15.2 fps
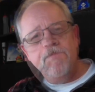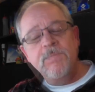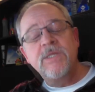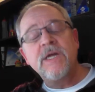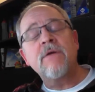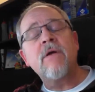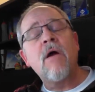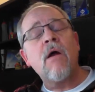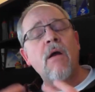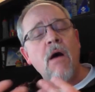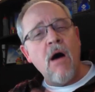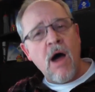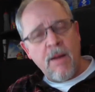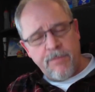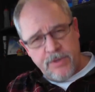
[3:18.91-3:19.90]
There
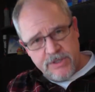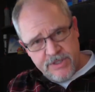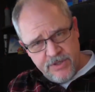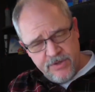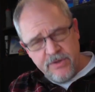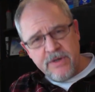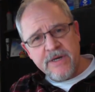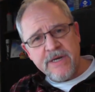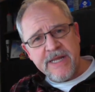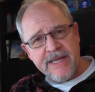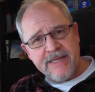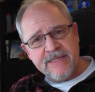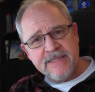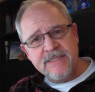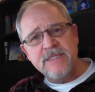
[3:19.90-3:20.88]
are
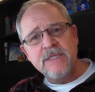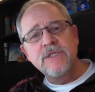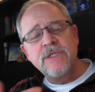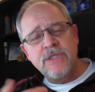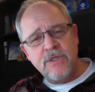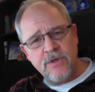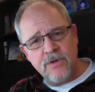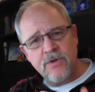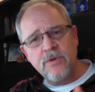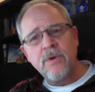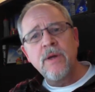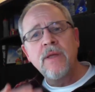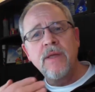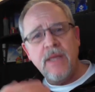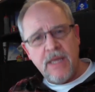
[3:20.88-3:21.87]
opportunities
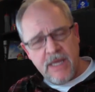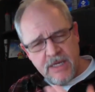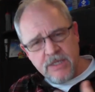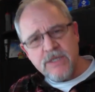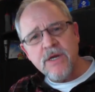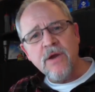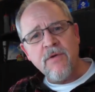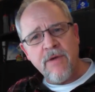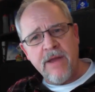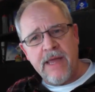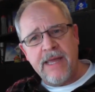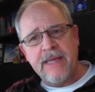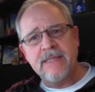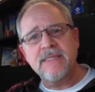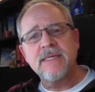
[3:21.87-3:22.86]
to
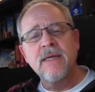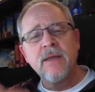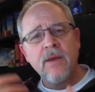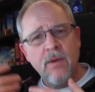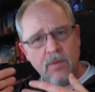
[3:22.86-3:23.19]
integrate